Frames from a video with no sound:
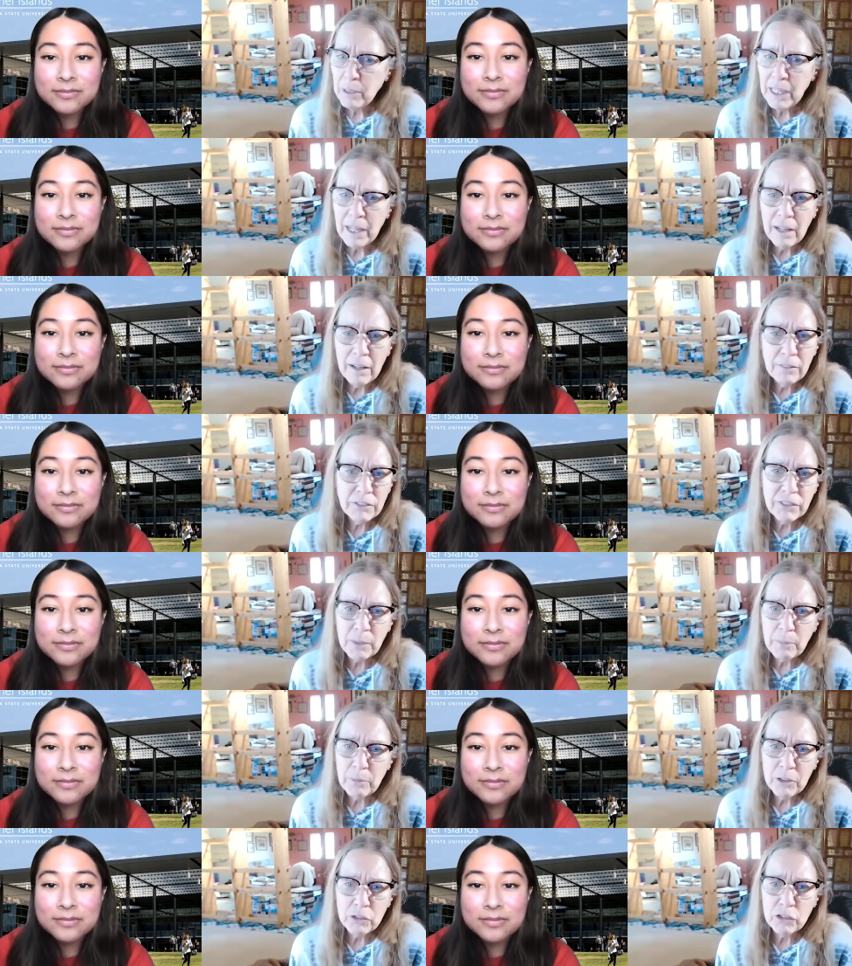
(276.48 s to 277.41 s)
Speaker 1: we have
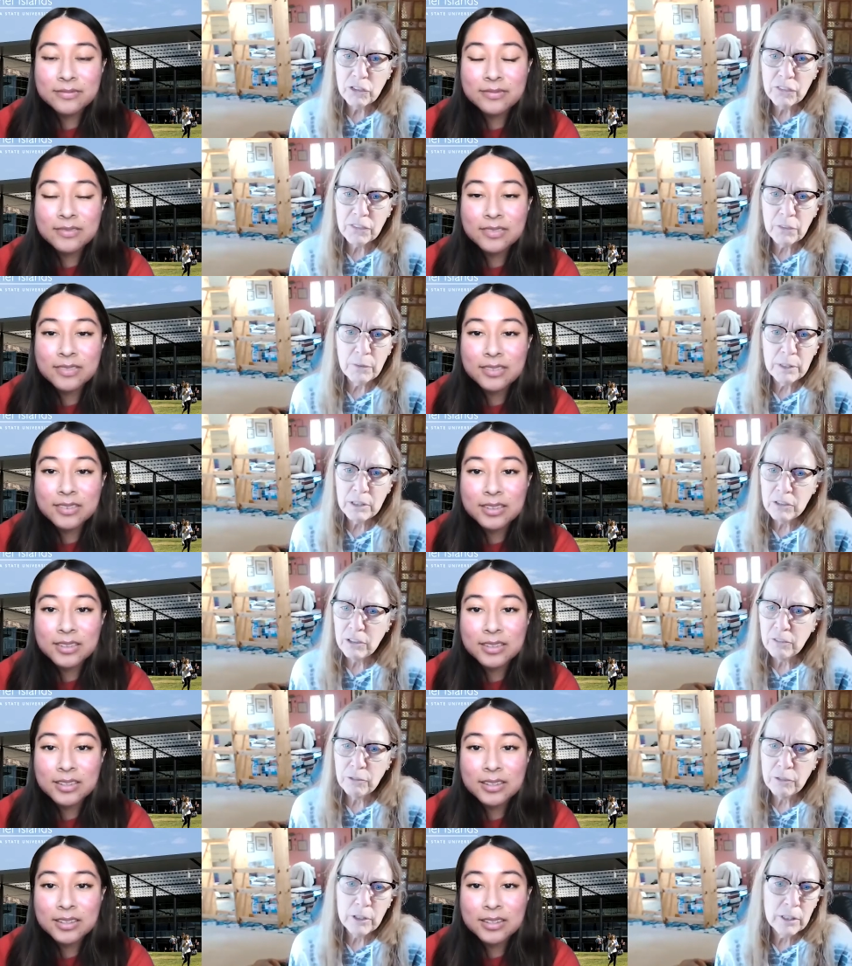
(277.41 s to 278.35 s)
some that just go into
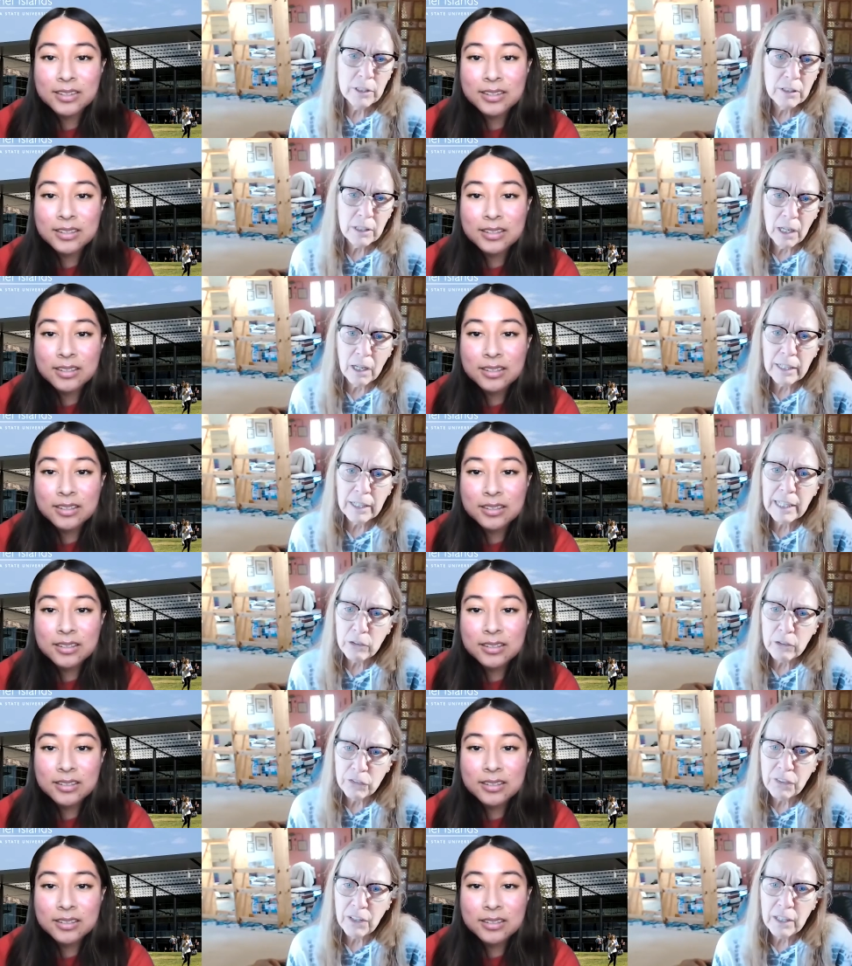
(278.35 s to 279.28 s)
different uh,
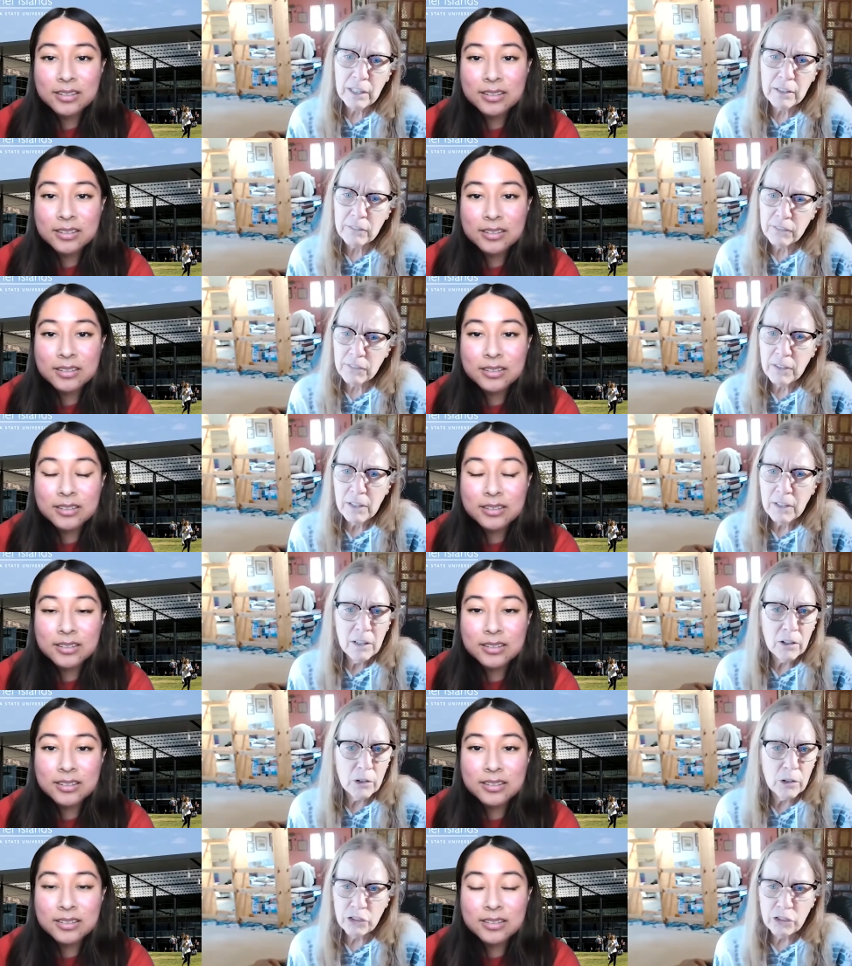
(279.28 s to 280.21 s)
care settings,
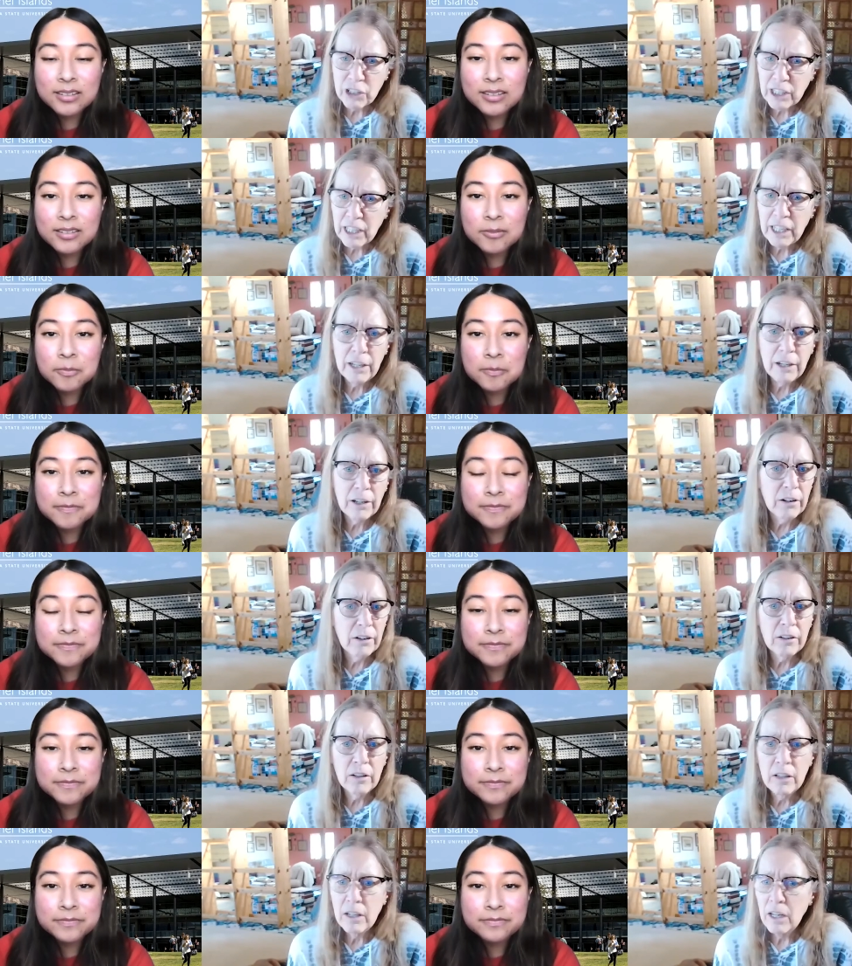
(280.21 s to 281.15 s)
urgent
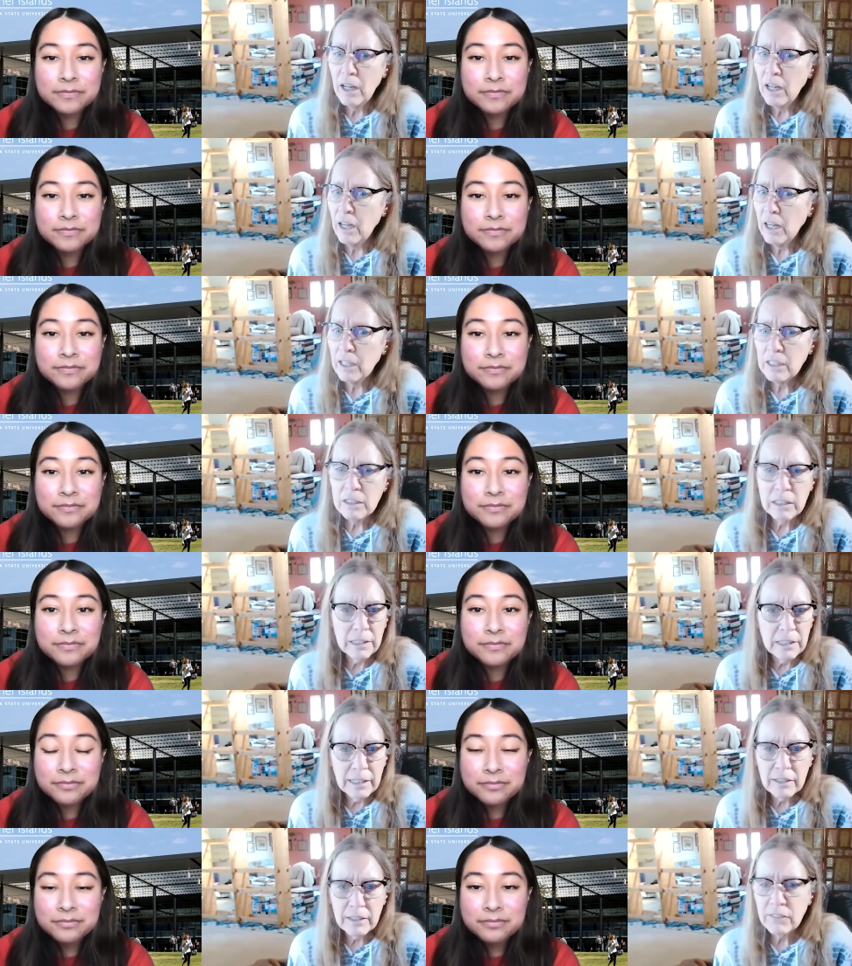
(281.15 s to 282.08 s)
care, uh,
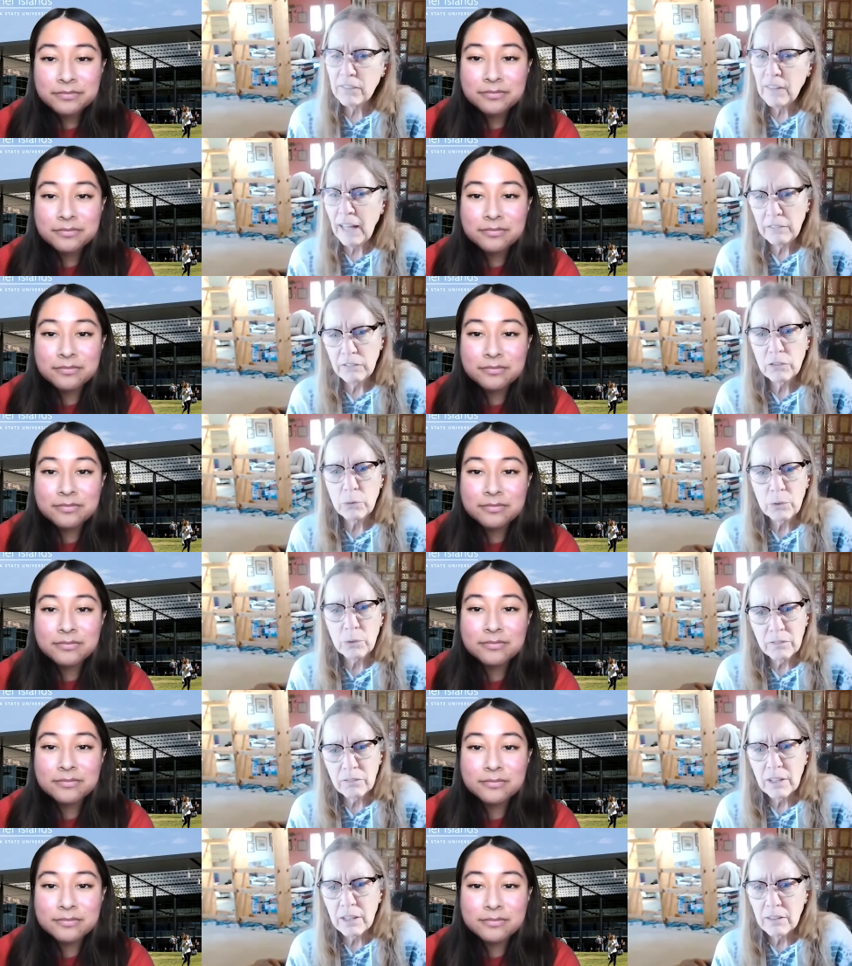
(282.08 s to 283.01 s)
clinics, that
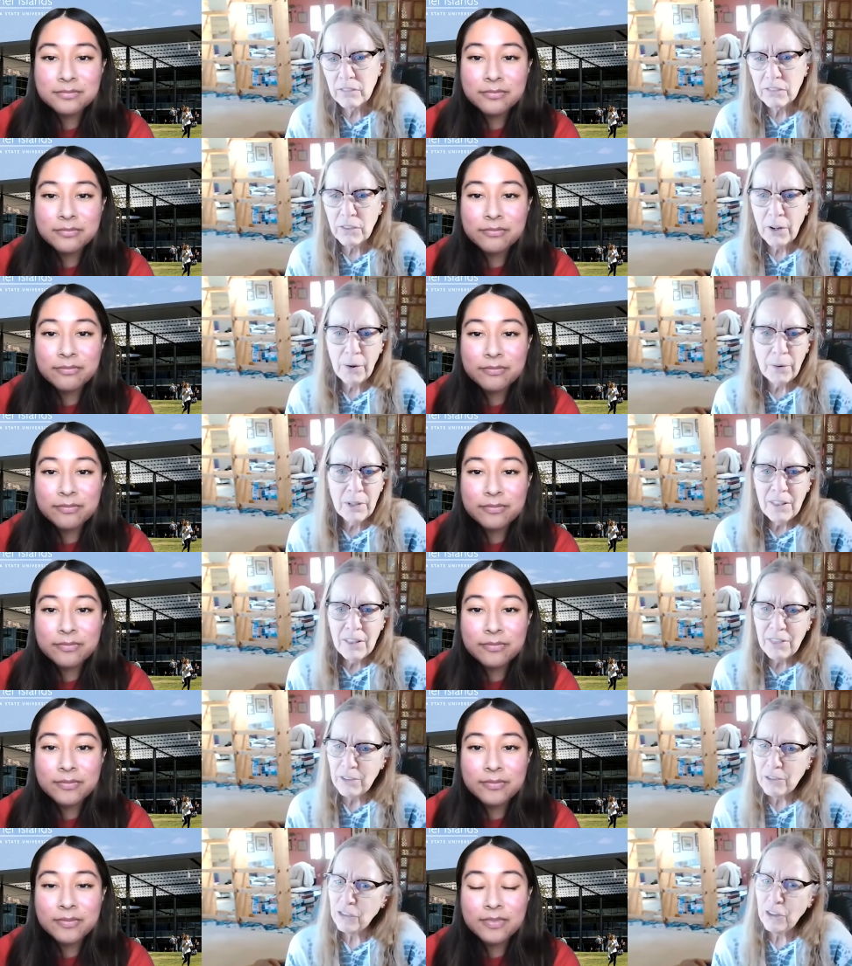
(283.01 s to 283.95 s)
sort of thing. So
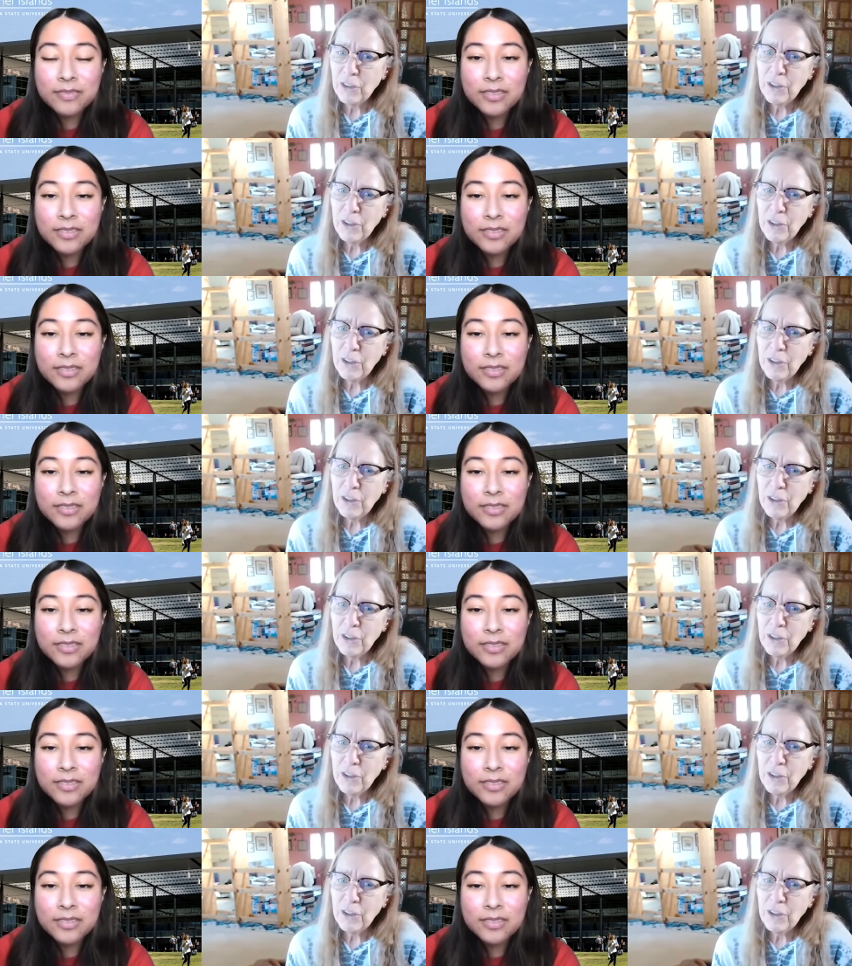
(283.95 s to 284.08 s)
there's a